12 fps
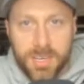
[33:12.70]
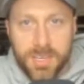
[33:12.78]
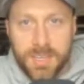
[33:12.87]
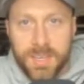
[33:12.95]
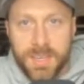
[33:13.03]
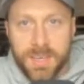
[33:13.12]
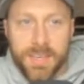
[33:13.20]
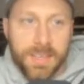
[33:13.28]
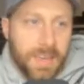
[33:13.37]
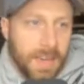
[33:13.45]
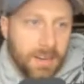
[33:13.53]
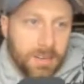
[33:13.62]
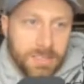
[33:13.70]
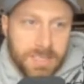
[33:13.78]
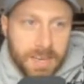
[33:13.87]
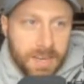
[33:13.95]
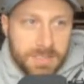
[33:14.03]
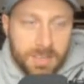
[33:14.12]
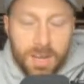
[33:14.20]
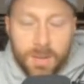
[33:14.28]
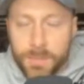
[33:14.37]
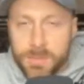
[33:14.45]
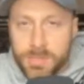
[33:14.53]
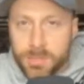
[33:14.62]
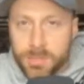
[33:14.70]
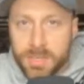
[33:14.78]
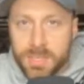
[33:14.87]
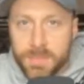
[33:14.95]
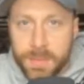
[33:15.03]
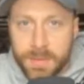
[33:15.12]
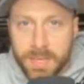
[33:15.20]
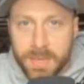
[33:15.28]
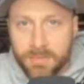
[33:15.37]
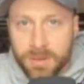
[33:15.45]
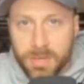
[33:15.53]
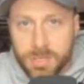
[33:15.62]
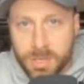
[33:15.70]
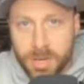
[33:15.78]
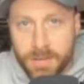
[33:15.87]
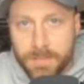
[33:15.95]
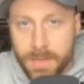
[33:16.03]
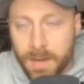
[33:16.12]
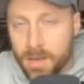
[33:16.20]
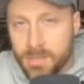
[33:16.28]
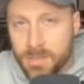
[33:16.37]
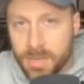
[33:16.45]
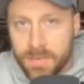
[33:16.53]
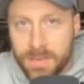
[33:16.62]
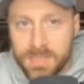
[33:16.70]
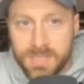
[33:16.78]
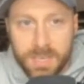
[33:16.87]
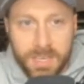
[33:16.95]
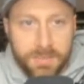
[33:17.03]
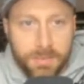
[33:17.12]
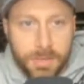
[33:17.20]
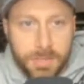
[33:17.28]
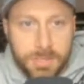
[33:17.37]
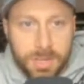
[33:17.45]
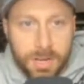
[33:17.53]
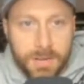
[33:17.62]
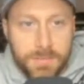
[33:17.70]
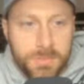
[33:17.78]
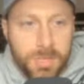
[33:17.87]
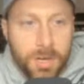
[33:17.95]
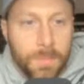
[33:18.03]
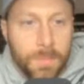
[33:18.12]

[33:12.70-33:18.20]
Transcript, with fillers: And Cal looked at it as an opportunity to be able to get a fresh start and also give Kentucky a fresh start. So,